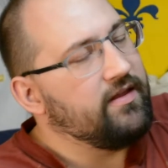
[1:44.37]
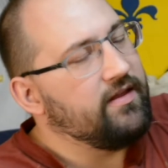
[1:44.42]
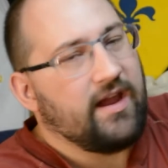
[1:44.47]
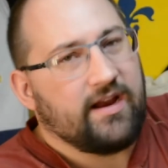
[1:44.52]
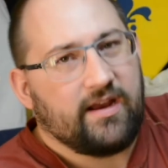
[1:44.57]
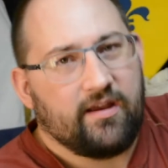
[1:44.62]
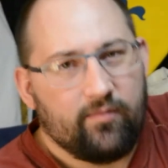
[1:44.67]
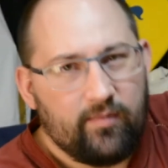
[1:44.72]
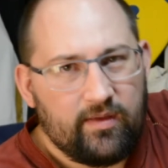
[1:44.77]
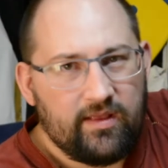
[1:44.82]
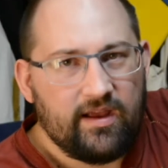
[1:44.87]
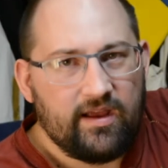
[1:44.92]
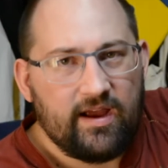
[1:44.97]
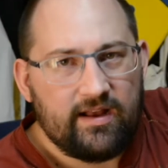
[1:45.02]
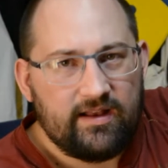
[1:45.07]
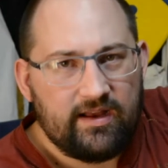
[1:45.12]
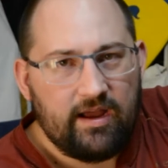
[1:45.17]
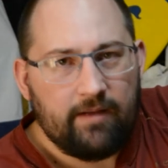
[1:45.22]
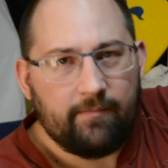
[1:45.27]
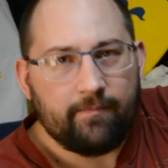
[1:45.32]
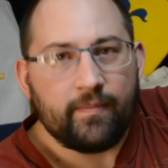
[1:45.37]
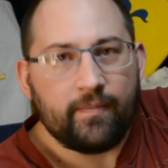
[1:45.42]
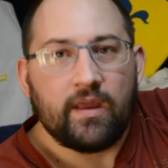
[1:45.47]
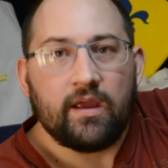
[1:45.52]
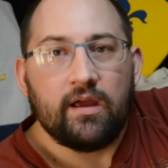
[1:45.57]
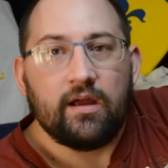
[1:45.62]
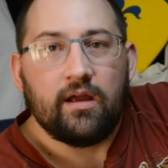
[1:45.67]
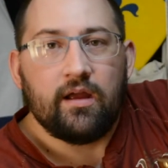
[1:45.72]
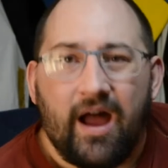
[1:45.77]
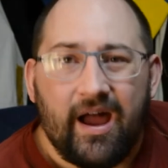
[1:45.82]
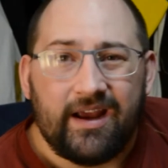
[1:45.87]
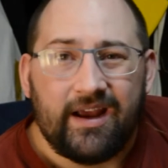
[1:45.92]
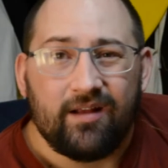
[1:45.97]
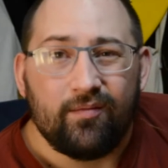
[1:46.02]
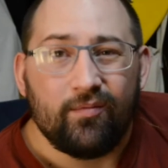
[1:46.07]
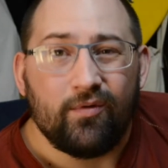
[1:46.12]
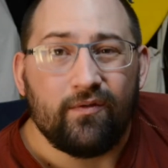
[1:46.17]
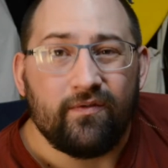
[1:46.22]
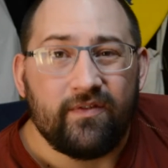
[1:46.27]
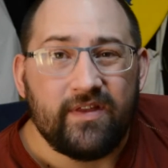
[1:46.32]
That gives me the idea. I
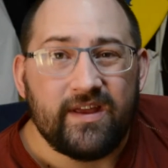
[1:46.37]
can move